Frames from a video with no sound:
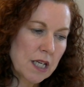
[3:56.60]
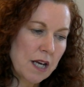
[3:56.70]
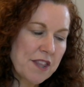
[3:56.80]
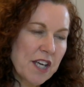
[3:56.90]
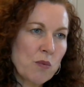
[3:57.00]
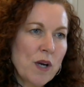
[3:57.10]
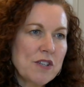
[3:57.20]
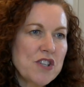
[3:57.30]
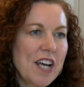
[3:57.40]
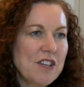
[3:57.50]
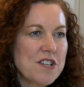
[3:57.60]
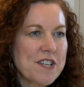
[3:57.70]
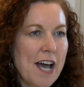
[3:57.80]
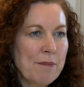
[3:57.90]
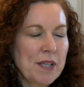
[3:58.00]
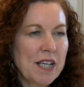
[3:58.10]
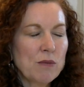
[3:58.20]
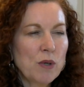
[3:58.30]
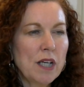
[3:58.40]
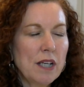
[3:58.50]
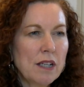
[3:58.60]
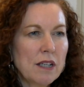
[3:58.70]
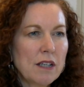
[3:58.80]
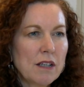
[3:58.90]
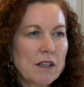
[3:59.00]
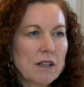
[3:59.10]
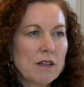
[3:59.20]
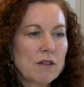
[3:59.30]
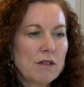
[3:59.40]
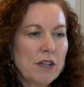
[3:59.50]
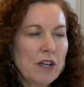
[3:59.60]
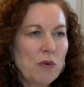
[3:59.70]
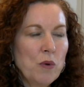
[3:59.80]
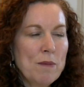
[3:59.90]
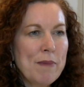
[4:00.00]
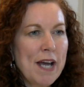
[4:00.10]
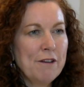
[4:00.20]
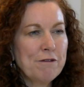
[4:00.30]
I think when change is happening, we may